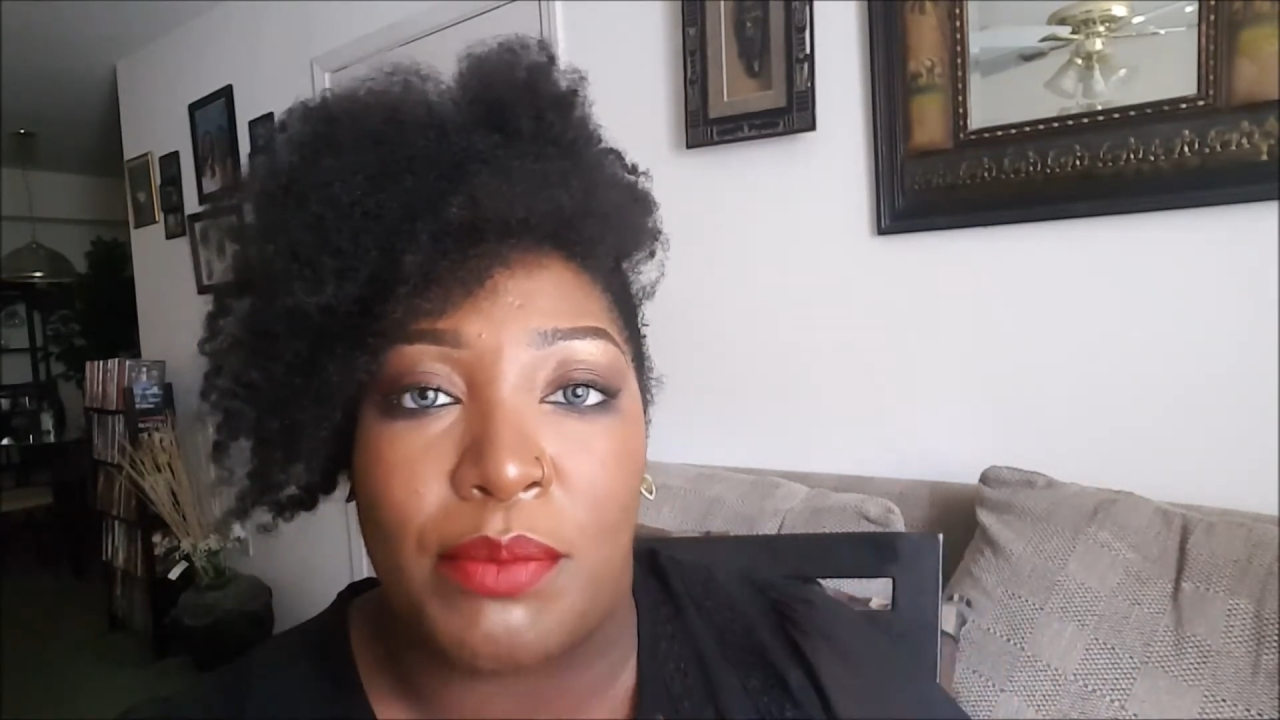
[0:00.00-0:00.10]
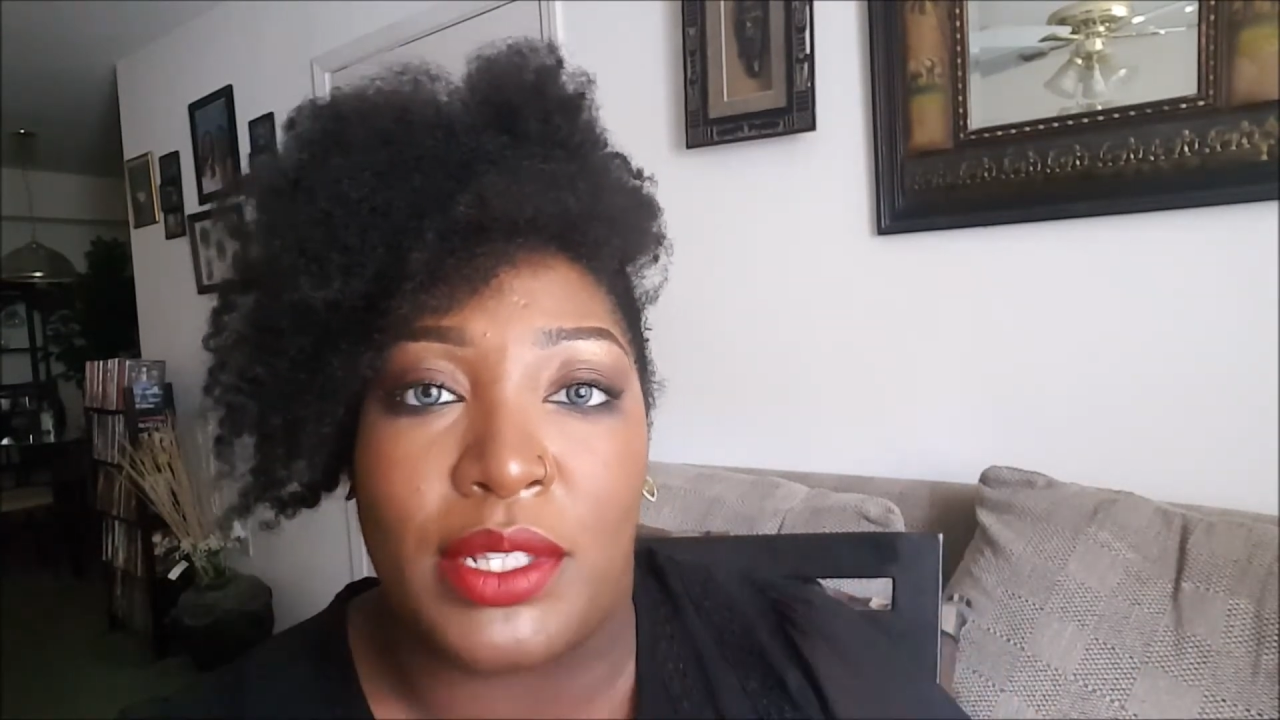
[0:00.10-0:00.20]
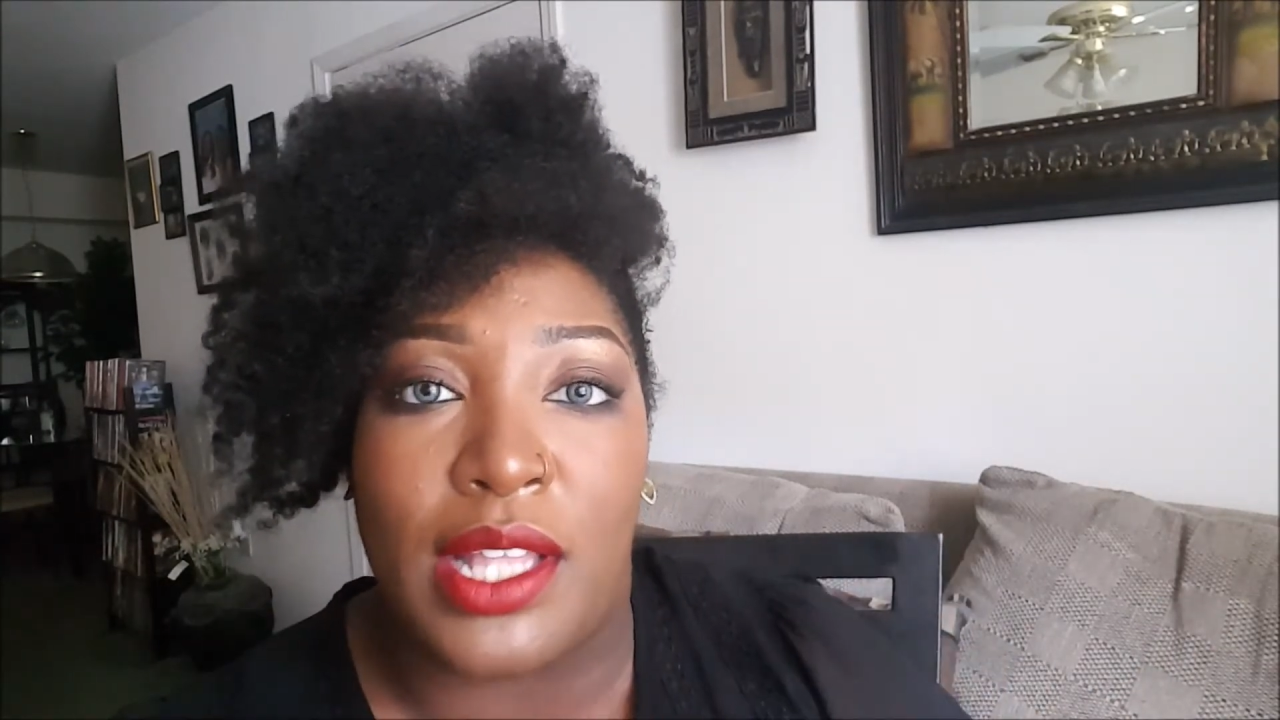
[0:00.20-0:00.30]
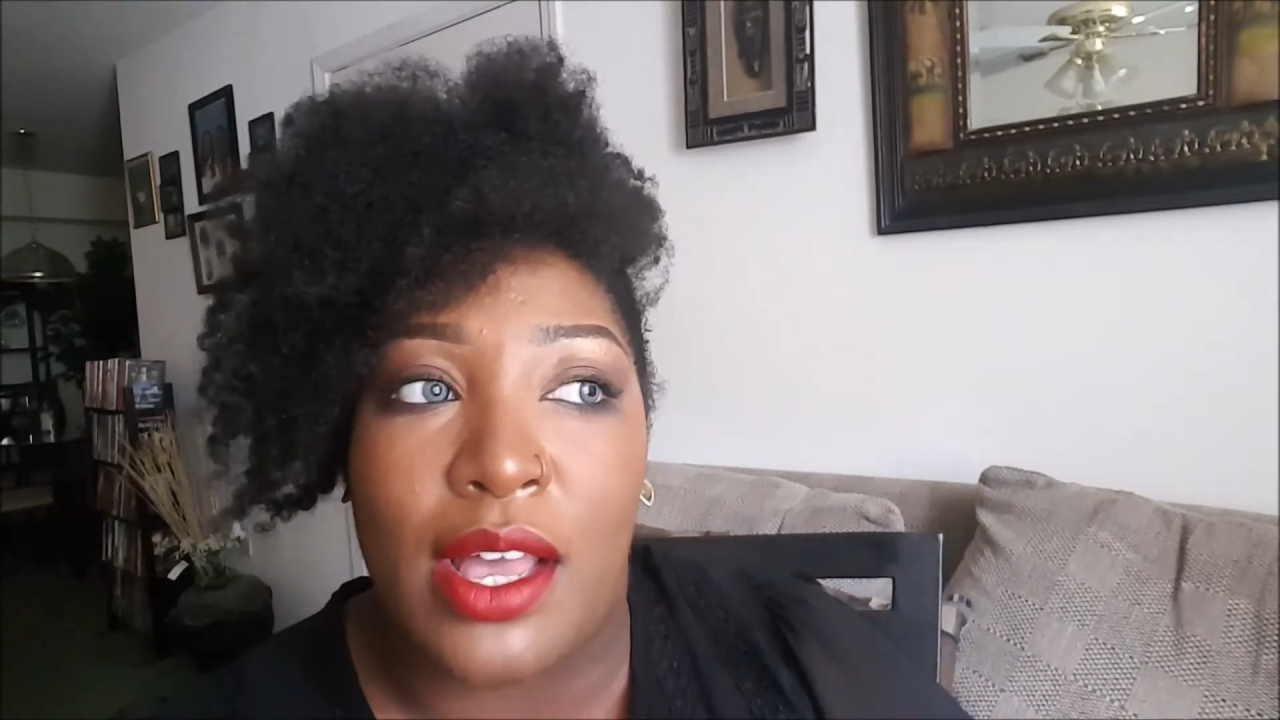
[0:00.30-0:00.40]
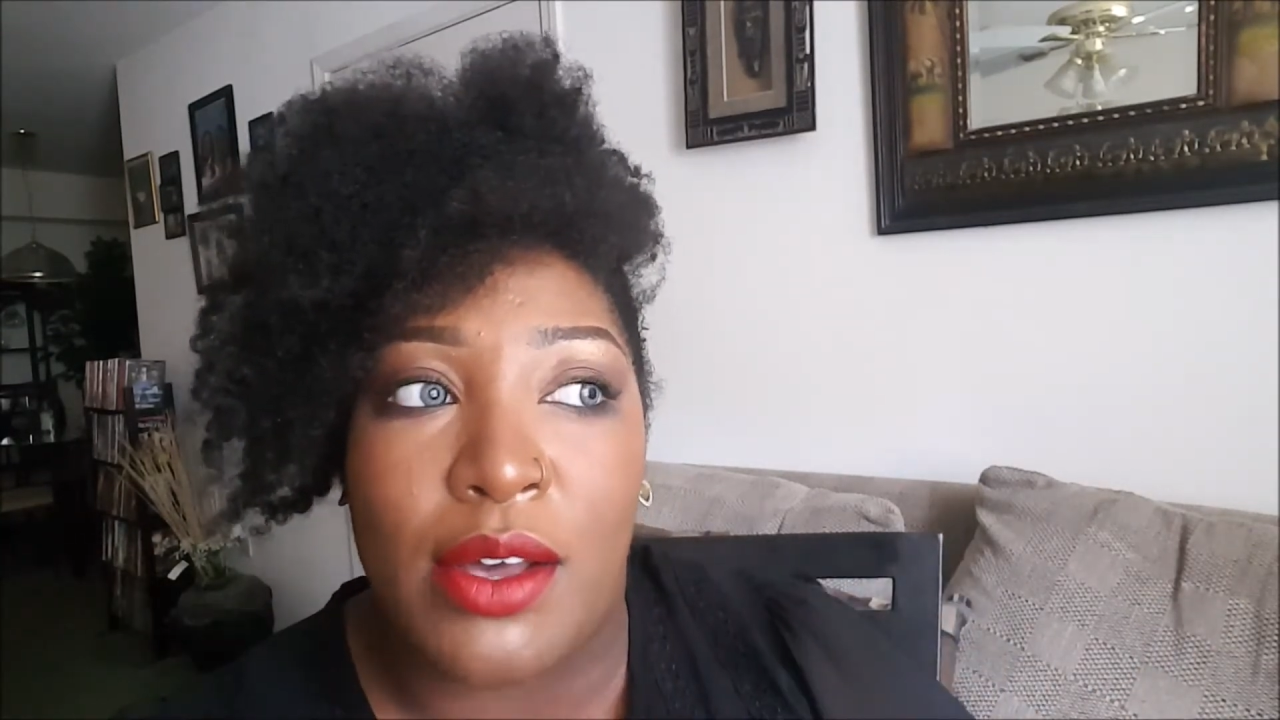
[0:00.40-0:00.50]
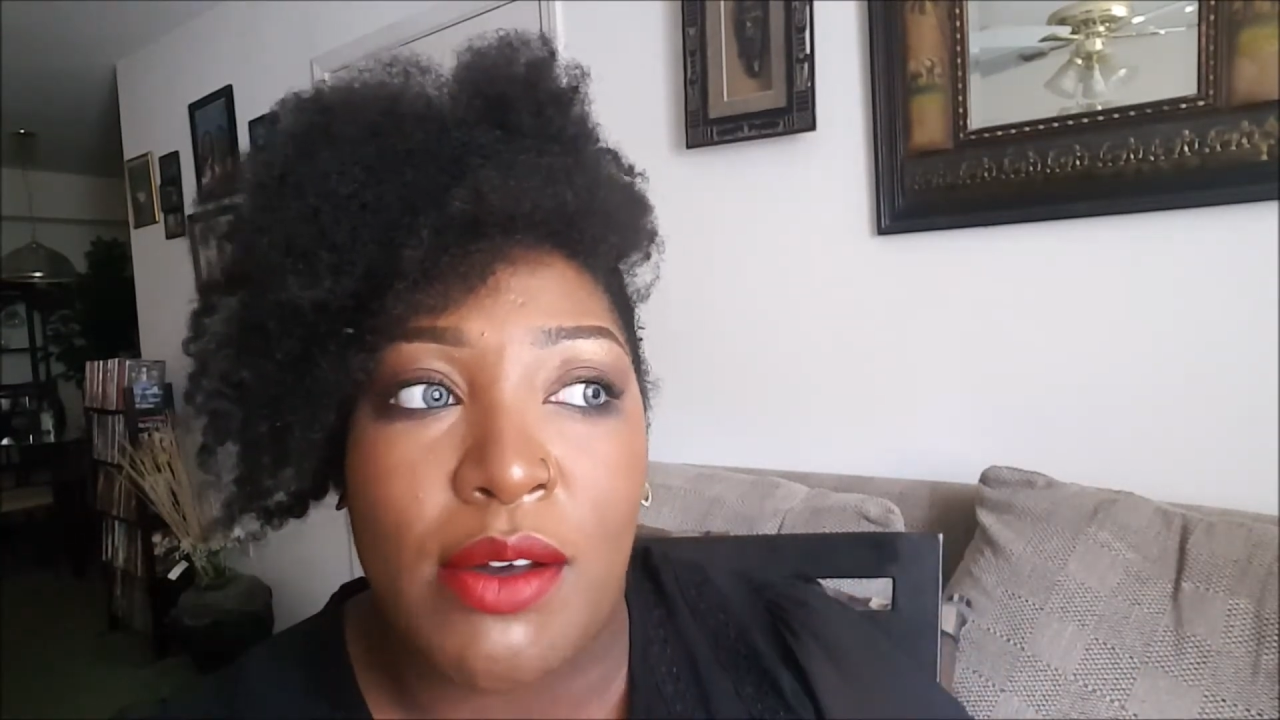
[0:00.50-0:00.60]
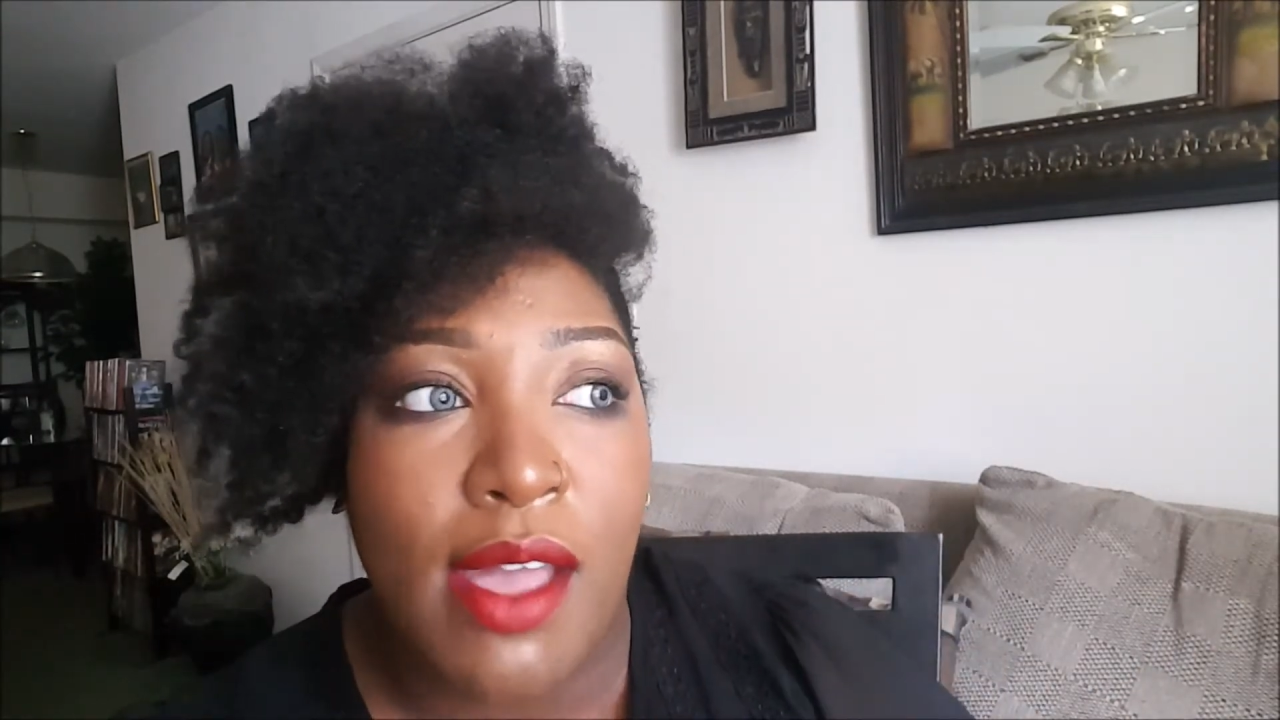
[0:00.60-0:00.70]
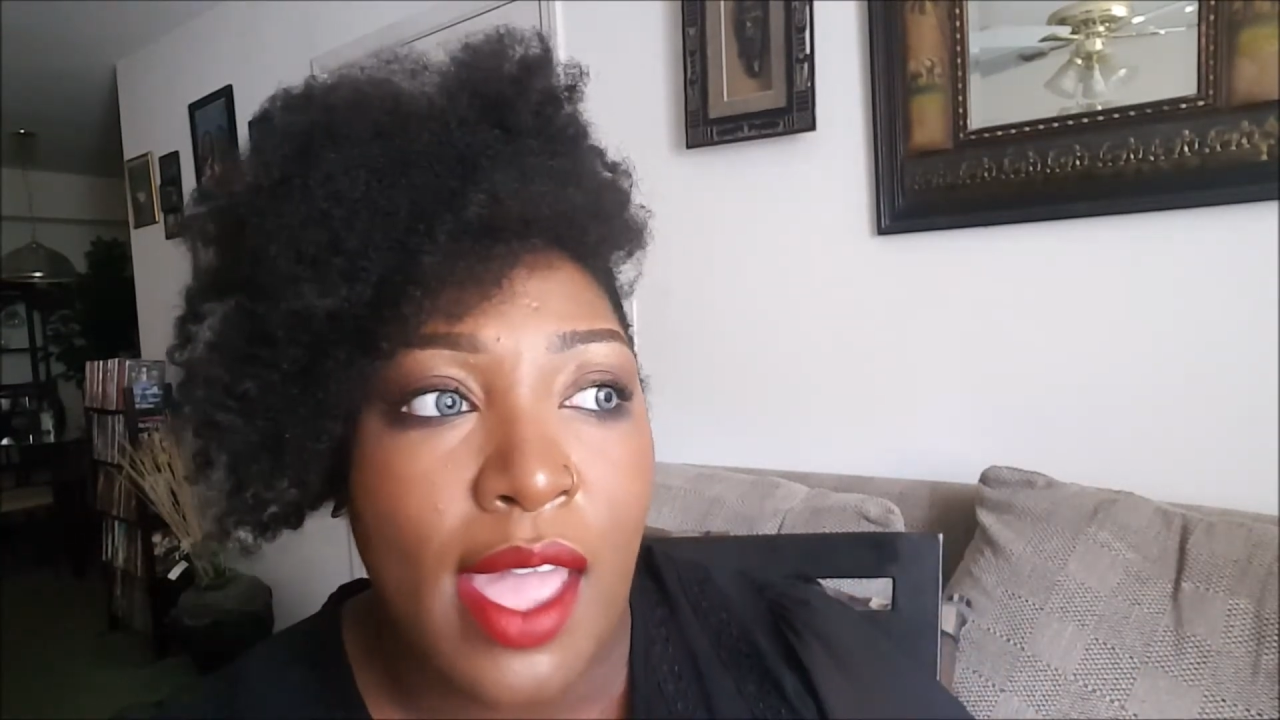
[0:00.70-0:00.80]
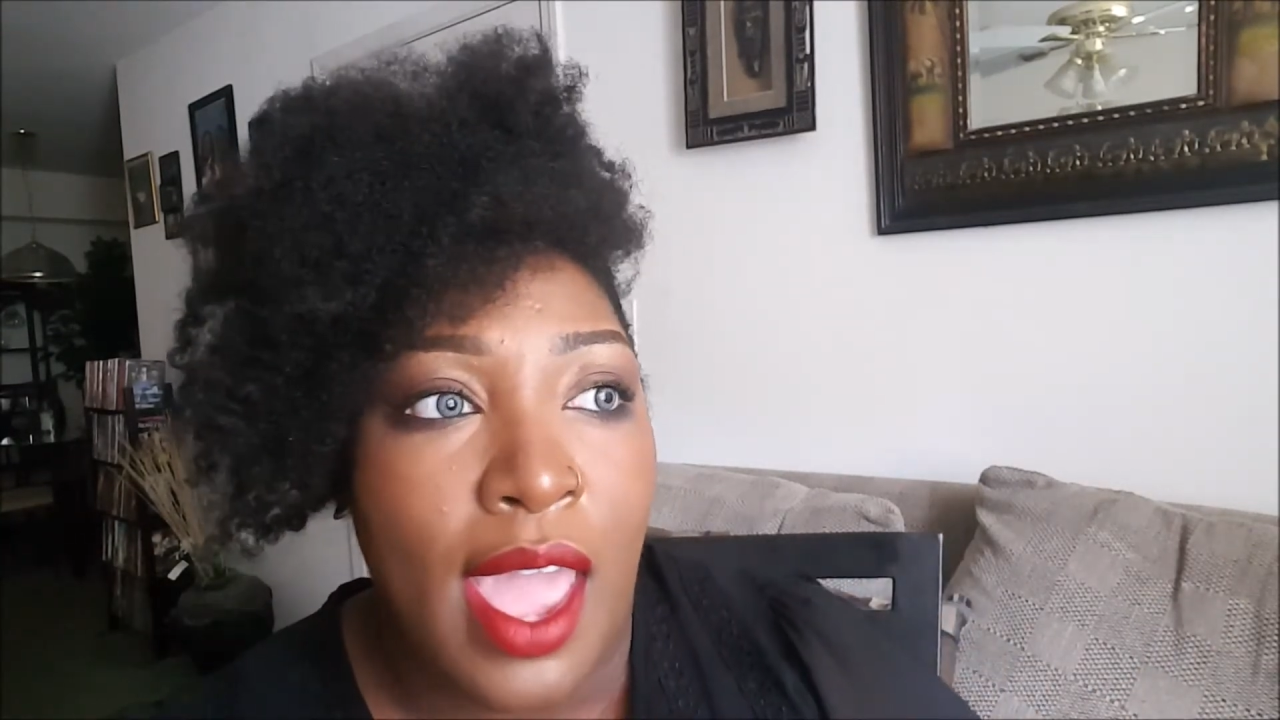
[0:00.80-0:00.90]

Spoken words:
below,